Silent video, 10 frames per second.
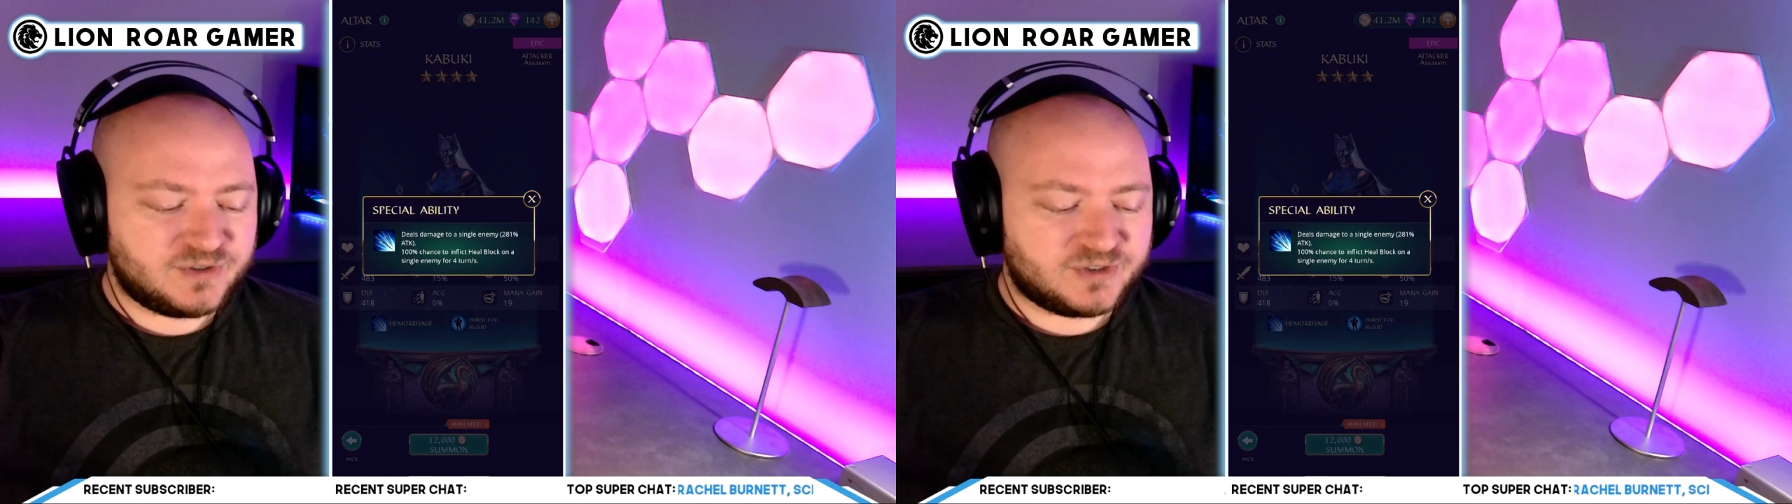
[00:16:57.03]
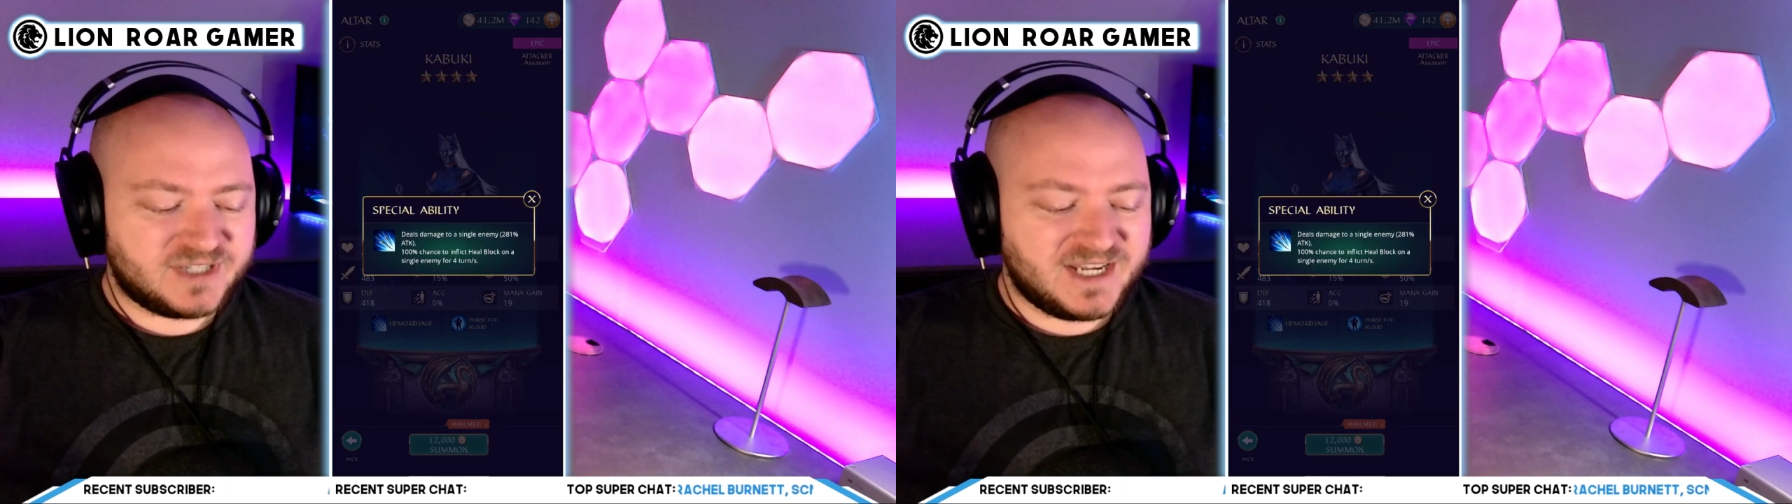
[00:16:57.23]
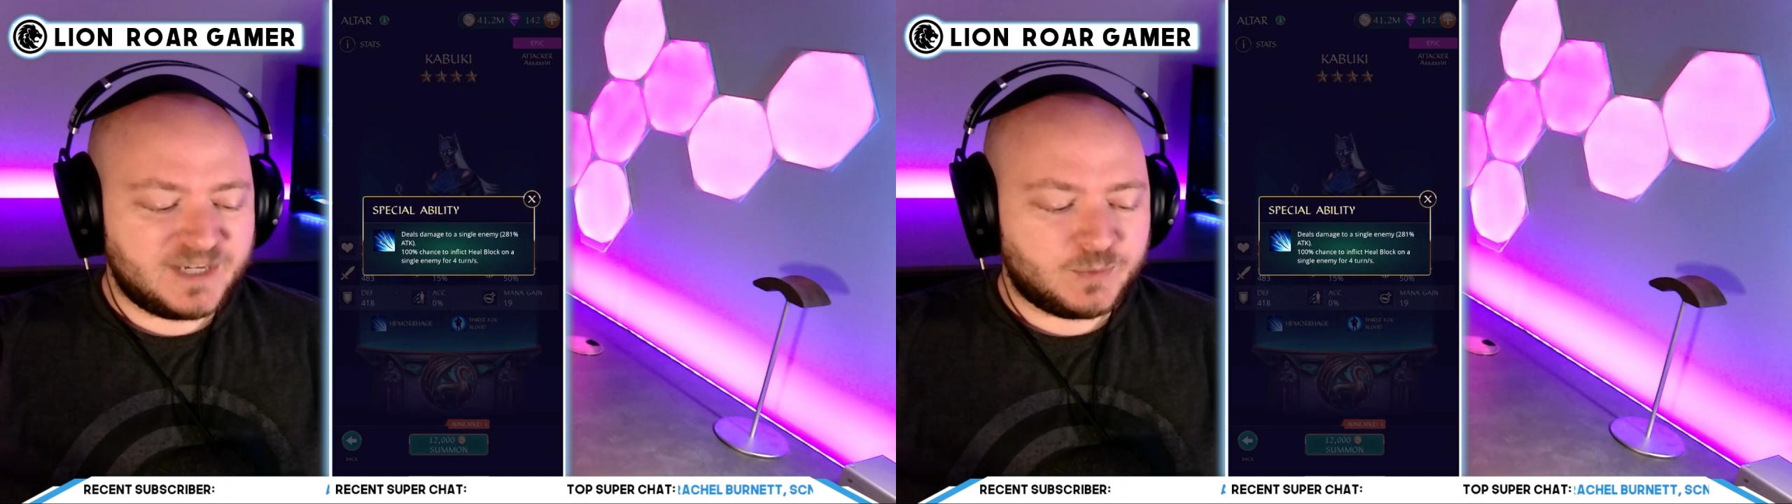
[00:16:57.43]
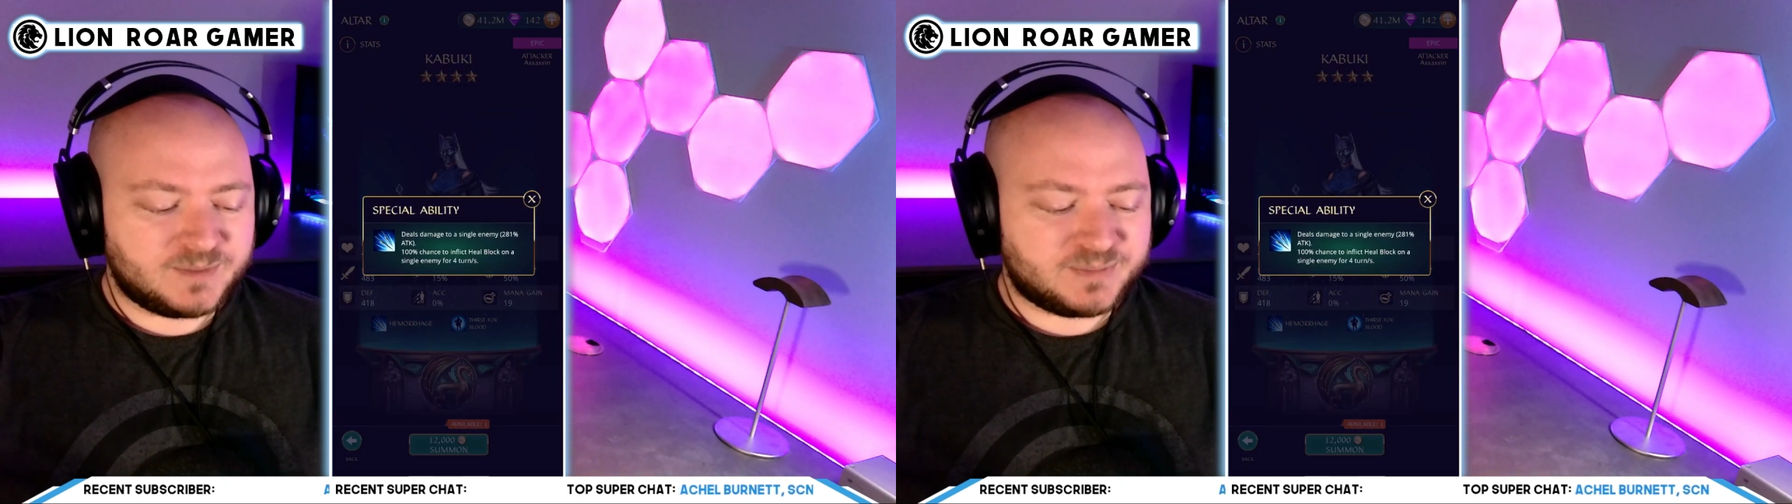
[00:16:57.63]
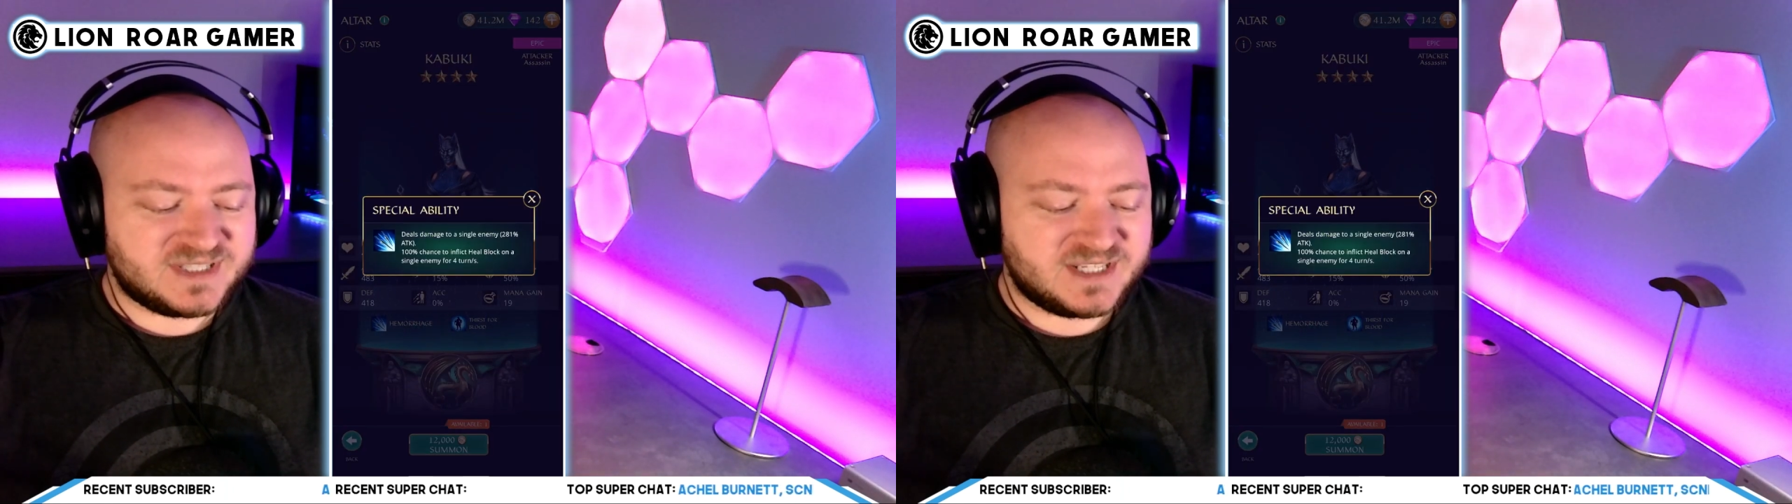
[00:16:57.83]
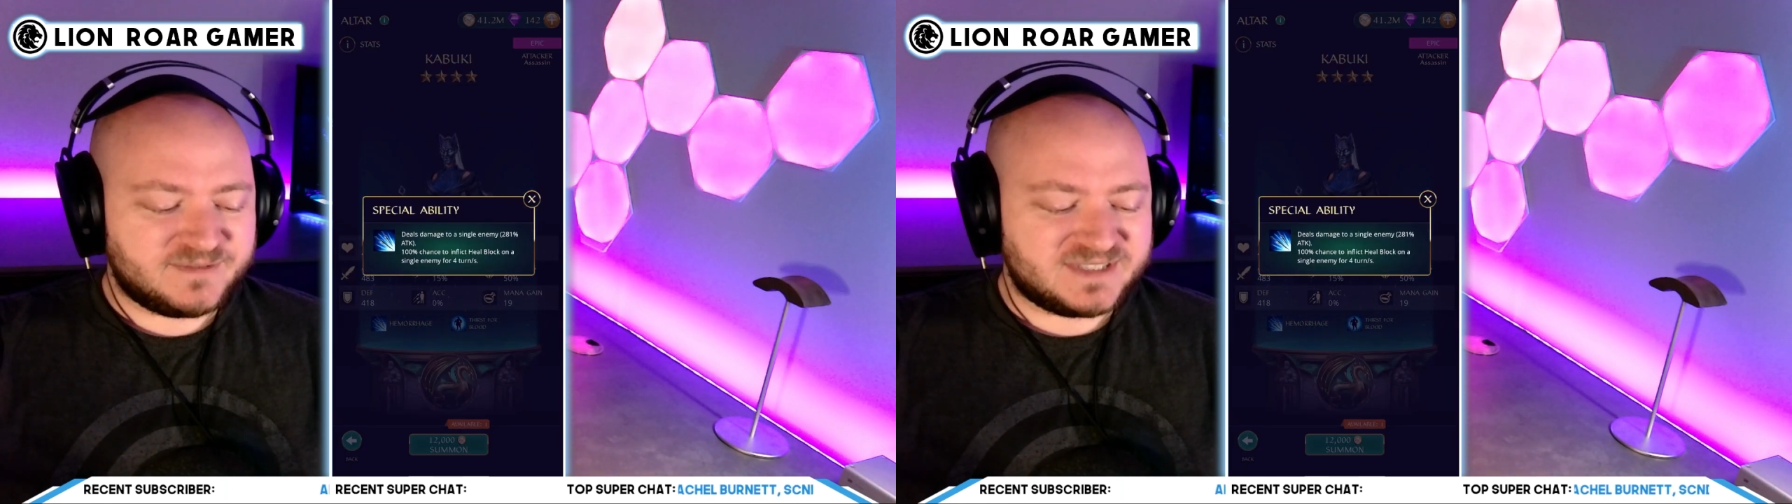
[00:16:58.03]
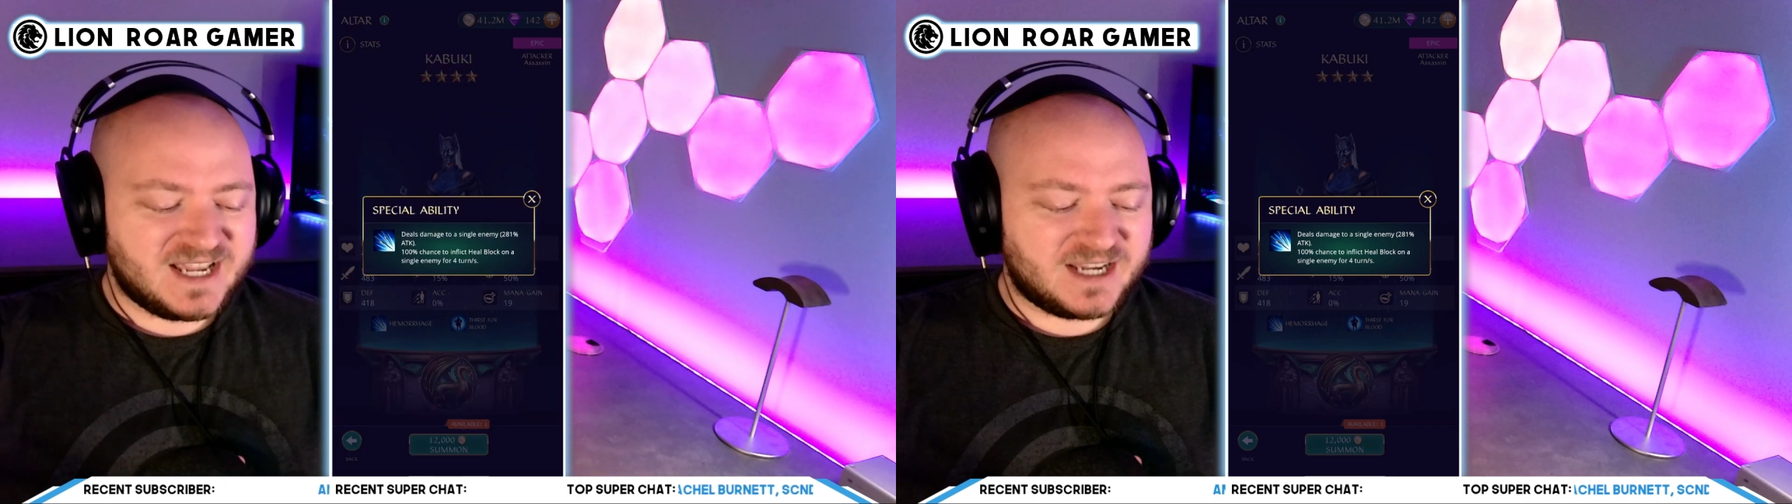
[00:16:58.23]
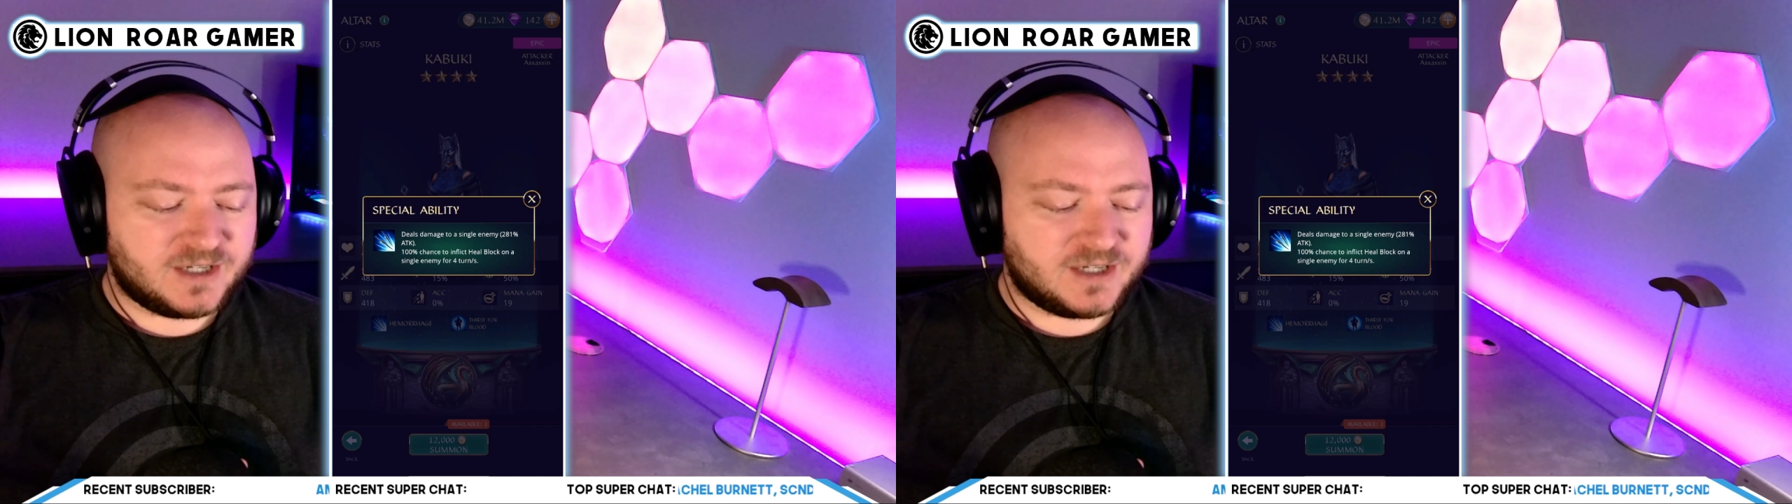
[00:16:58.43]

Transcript: 281% of attack,